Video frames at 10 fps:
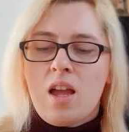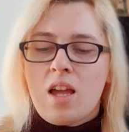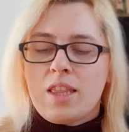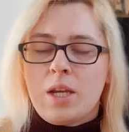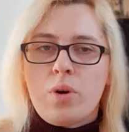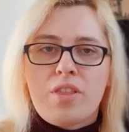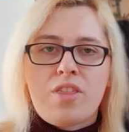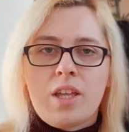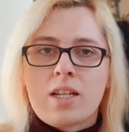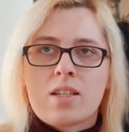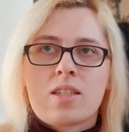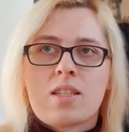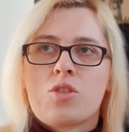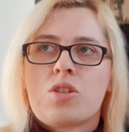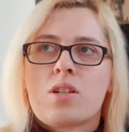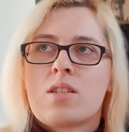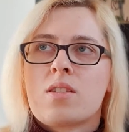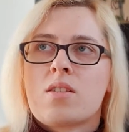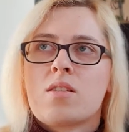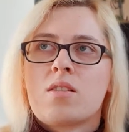there were things that
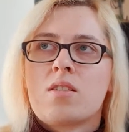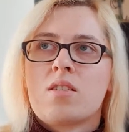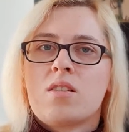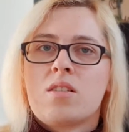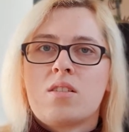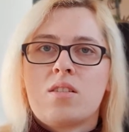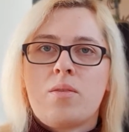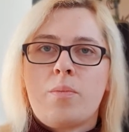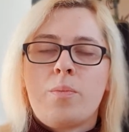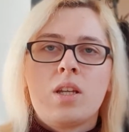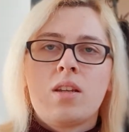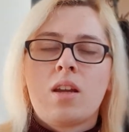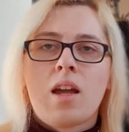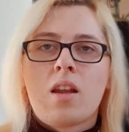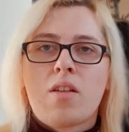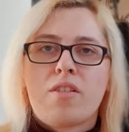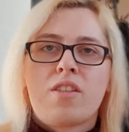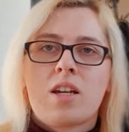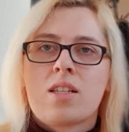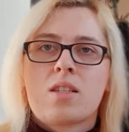just me and other
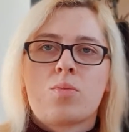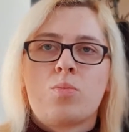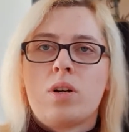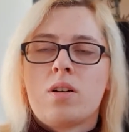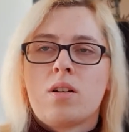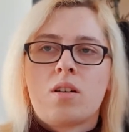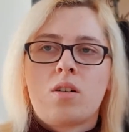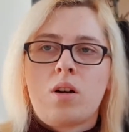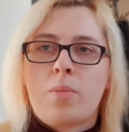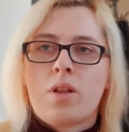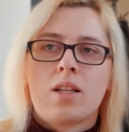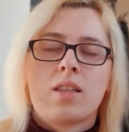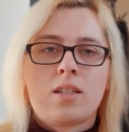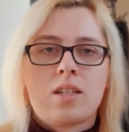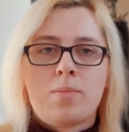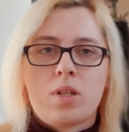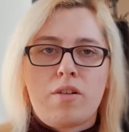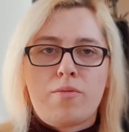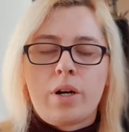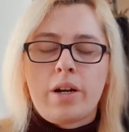fans were completely tipped off
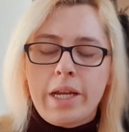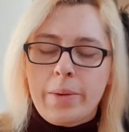by.